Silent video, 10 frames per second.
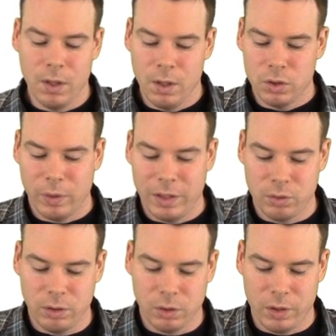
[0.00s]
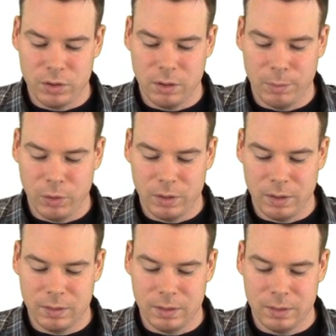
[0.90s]
So answering the question about
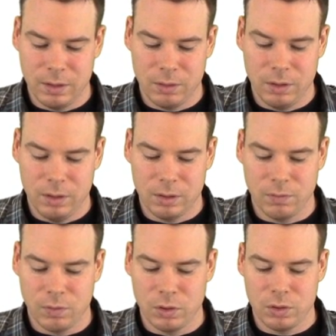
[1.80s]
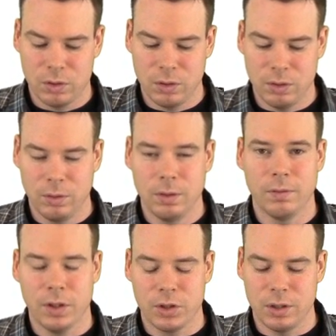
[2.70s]
does the series converge to the
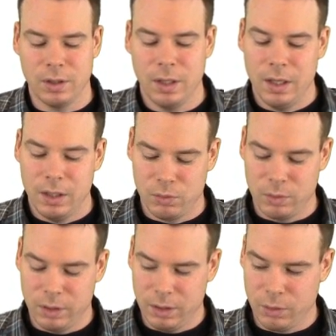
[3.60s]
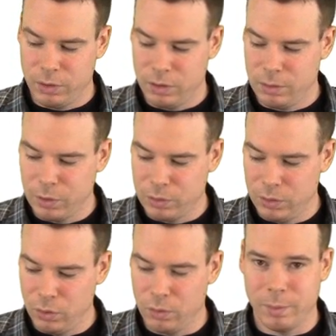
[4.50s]
function is really a question about
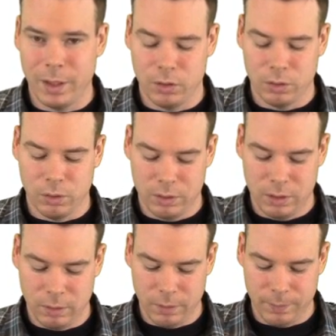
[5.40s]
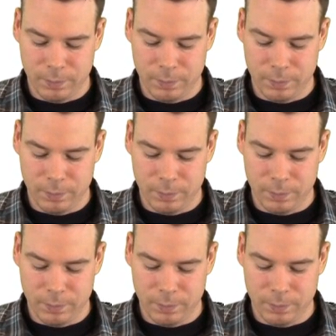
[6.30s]
do the remainders go to zero.